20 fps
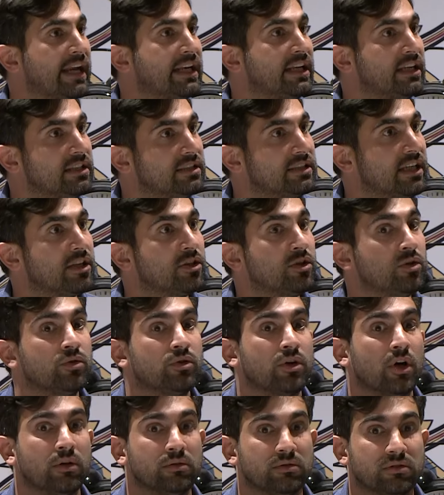And he'd say, you
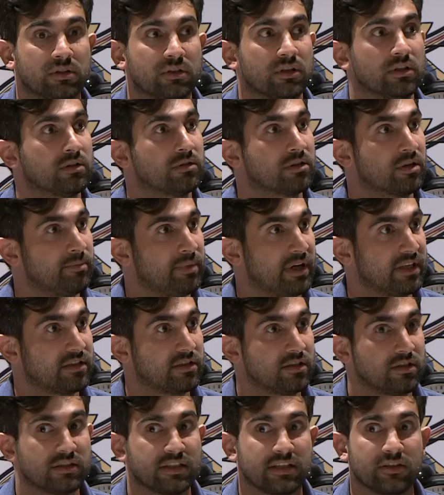go to the
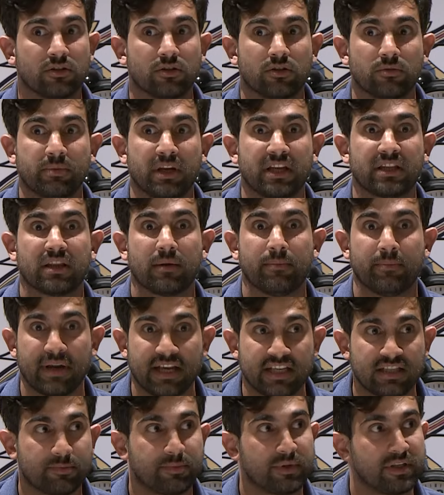competitors and you pick the
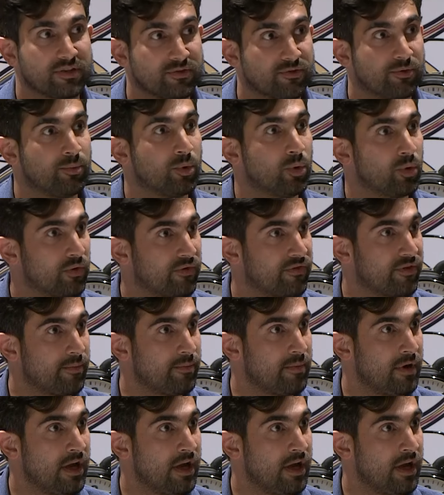best bits from all of them.